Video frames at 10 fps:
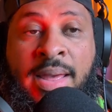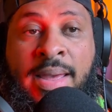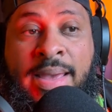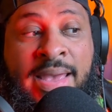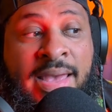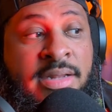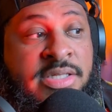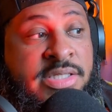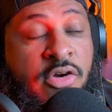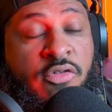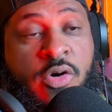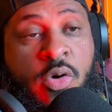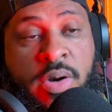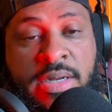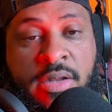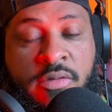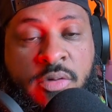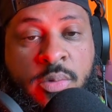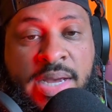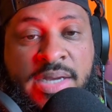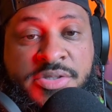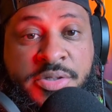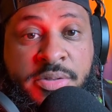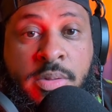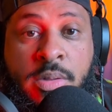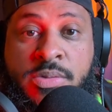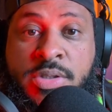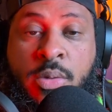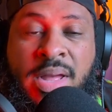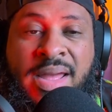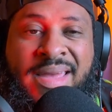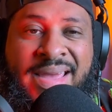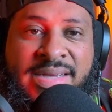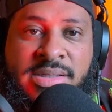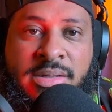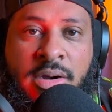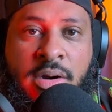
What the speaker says: and still recording on the Rodecaster Duo. So XLR